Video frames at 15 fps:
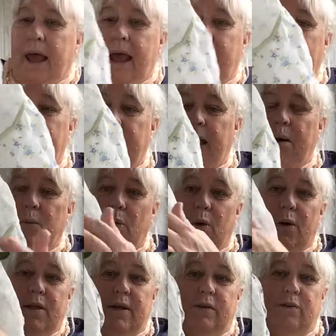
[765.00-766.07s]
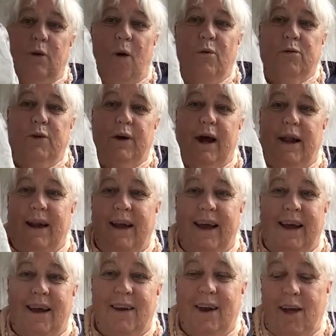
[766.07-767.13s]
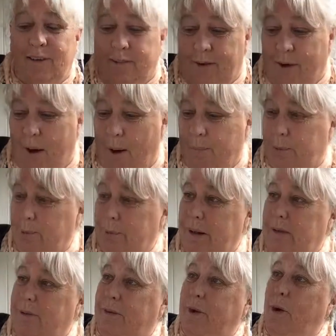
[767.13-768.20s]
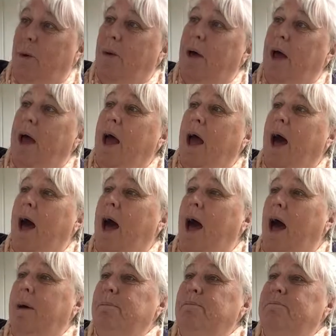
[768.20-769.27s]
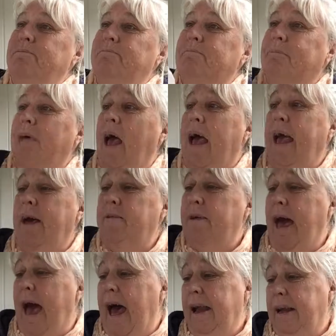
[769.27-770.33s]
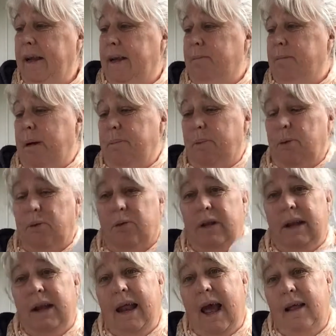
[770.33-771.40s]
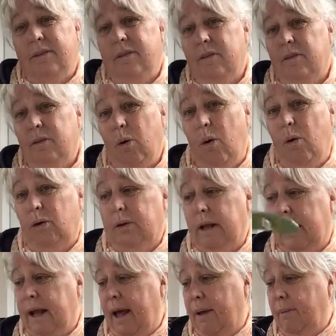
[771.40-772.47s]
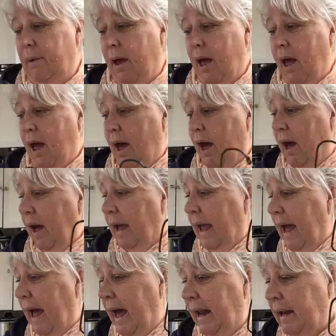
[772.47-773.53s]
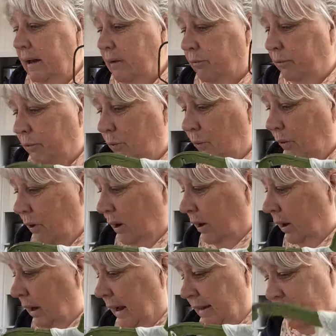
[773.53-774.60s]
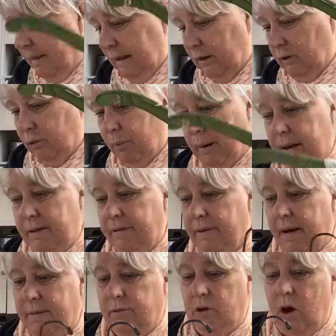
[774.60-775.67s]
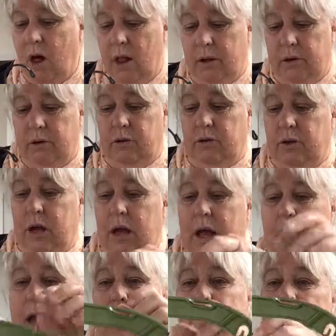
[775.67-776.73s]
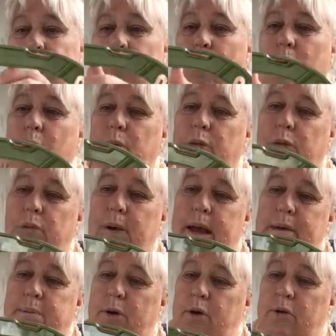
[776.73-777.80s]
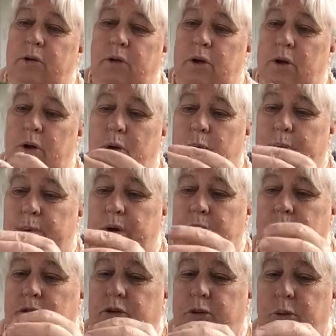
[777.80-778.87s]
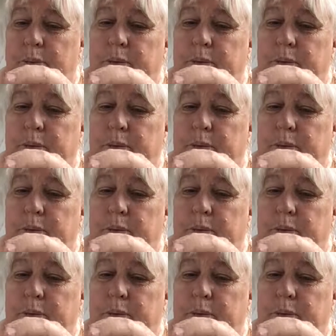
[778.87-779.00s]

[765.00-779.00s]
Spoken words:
and I wore this over it, and I got lots of compliments. So I have had it in my booth, and it hasn't sold, and I had it for I think $25. So the right person to